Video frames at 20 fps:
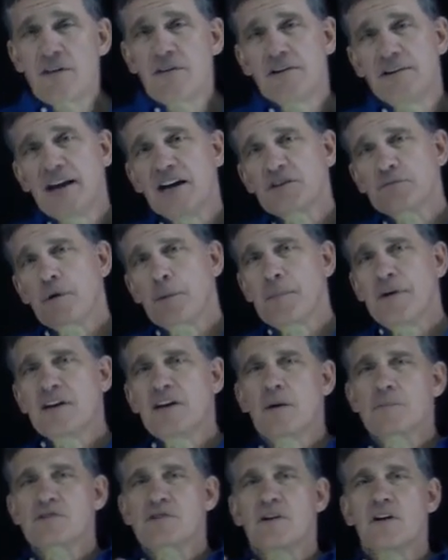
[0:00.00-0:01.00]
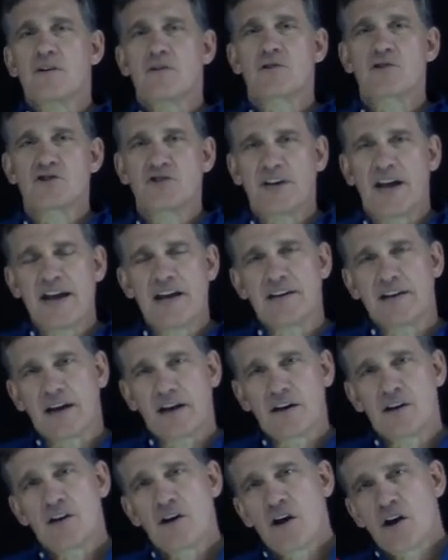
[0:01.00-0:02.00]
The textbook becomes an
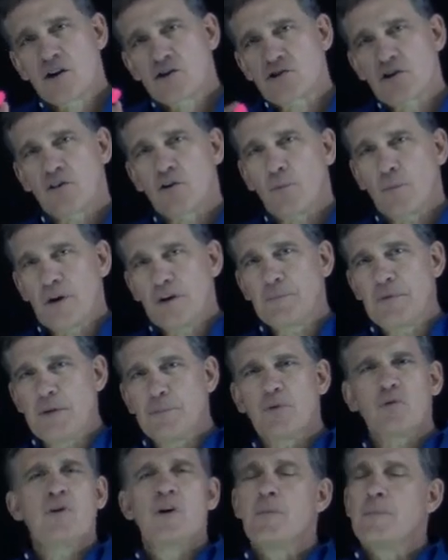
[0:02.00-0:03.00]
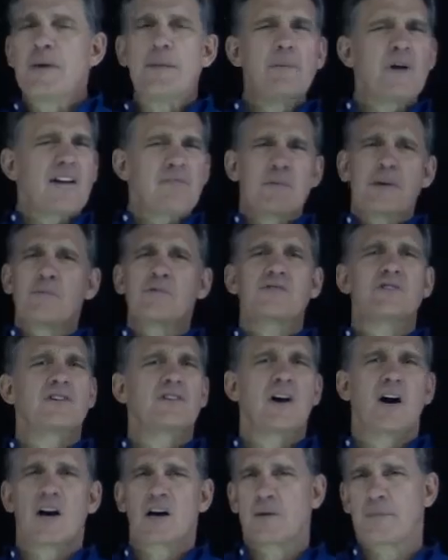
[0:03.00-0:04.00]
understanding, so that when everybody wants to
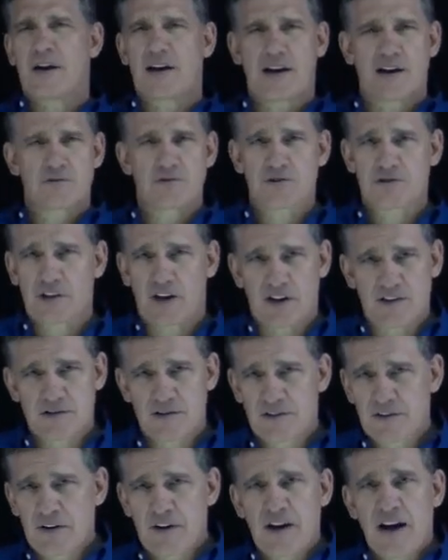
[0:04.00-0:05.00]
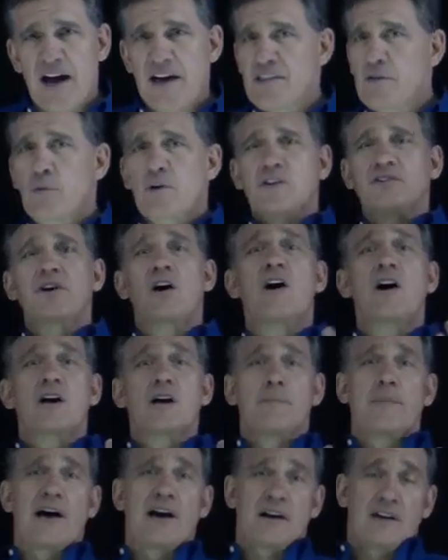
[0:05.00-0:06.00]
talk about exercise, and they want to
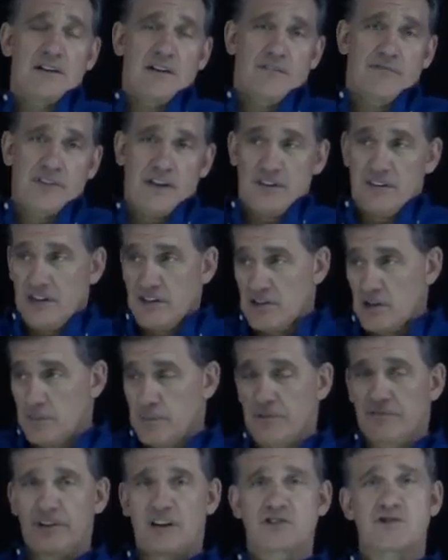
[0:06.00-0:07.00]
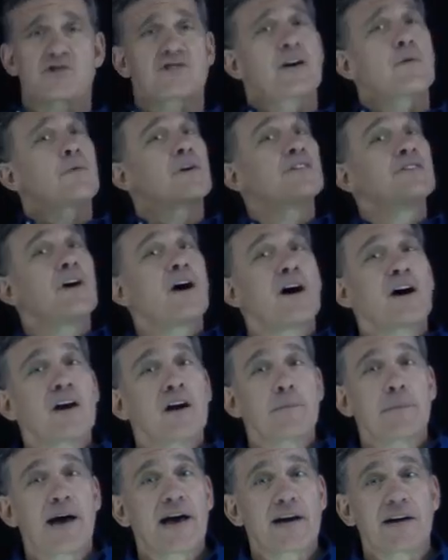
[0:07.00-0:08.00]
talk about it if they think they're professionals. They want to
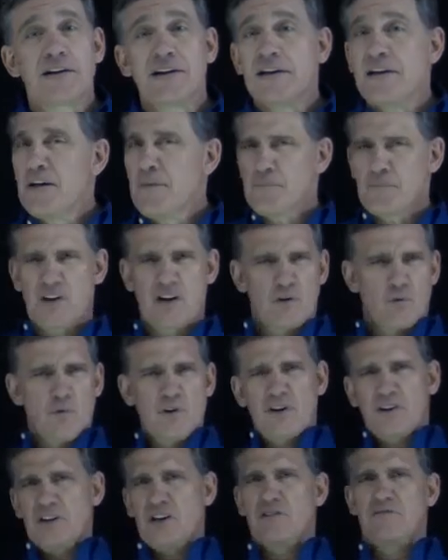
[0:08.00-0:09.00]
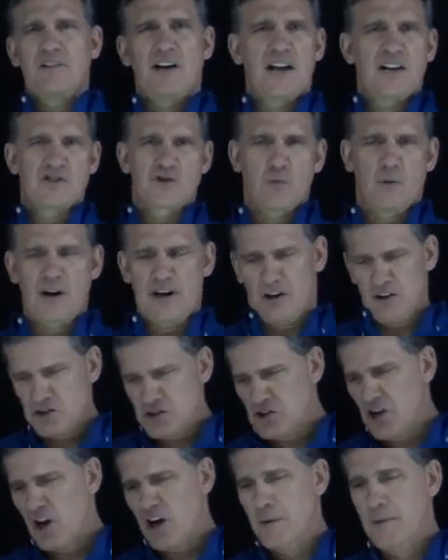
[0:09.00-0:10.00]
talk about it in a really advanced way.
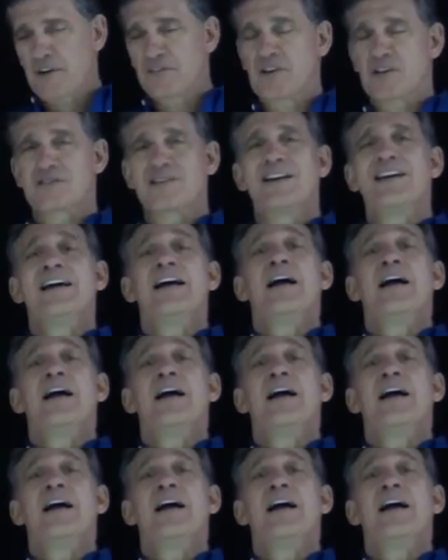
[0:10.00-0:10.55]
Let's talk about this.